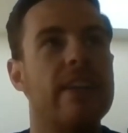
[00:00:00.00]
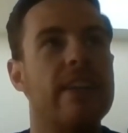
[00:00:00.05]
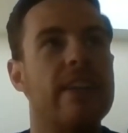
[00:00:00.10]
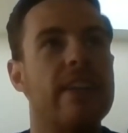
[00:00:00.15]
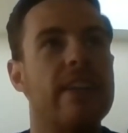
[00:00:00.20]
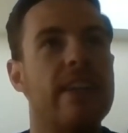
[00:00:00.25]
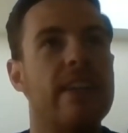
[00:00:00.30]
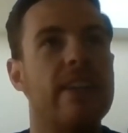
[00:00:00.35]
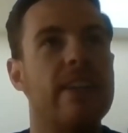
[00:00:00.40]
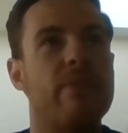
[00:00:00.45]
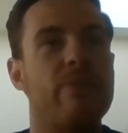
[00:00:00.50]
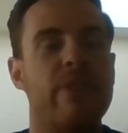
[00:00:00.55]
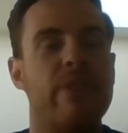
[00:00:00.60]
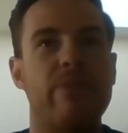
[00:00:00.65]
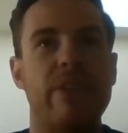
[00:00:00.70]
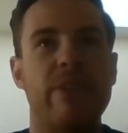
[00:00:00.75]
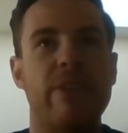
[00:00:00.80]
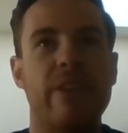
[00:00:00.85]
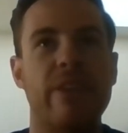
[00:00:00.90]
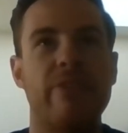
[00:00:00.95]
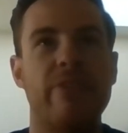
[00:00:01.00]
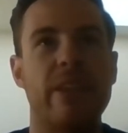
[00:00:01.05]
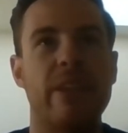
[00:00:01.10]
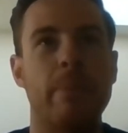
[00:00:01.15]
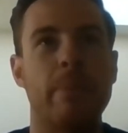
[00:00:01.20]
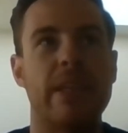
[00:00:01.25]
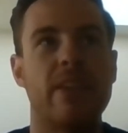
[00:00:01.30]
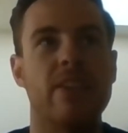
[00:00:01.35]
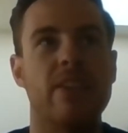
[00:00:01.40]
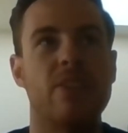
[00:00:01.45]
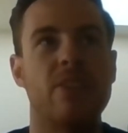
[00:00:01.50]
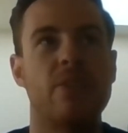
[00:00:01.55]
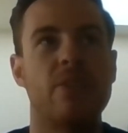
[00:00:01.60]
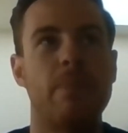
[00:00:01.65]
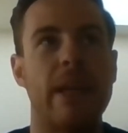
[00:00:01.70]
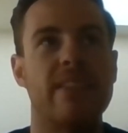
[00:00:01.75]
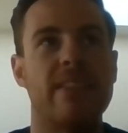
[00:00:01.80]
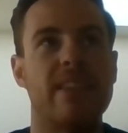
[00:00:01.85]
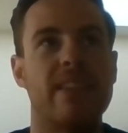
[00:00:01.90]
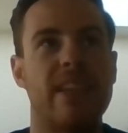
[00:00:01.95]
50-50, because
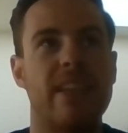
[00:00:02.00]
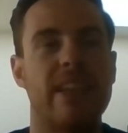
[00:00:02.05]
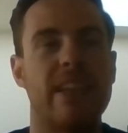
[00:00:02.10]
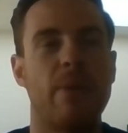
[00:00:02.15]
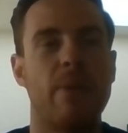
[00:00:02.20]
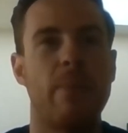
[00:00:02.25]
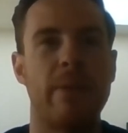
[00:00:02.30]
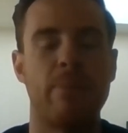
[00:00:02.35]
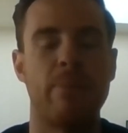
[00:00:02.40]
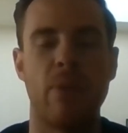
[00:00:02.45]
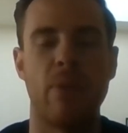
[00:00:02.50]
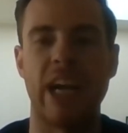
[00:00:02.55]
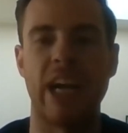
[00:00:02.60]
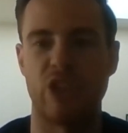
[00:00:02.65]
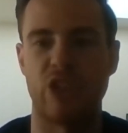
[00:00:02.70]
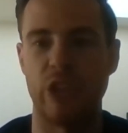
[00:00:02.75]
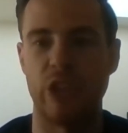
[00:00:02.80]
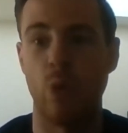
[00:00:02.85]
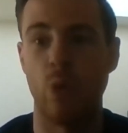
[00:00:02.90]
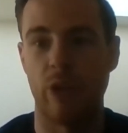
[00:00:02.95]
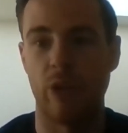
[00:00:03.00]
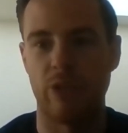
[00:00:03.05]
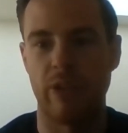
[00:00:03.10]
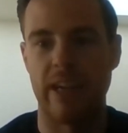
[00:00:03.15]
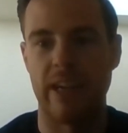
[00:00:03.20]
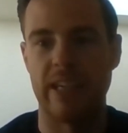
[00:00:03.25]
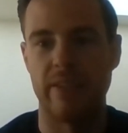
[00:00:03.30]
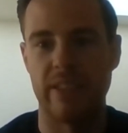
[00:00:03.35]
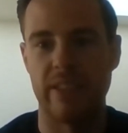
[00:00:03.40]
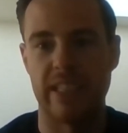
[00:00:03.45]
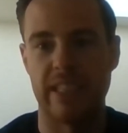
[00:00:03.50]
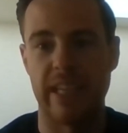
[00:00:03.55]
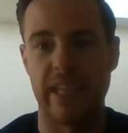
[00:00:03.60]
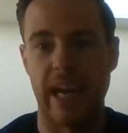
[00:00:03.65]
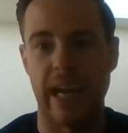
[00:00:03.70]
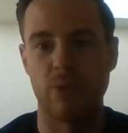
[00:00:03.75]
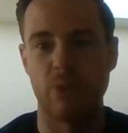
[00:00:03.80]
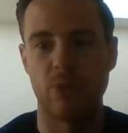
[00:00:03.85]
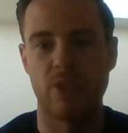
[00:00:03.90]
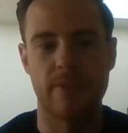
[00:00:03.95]
basically, I mean, actually all the creative is
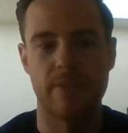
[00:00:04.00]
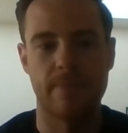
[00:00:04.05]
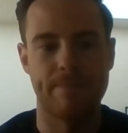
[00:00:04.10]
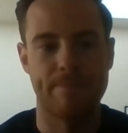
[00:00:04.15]
in-house.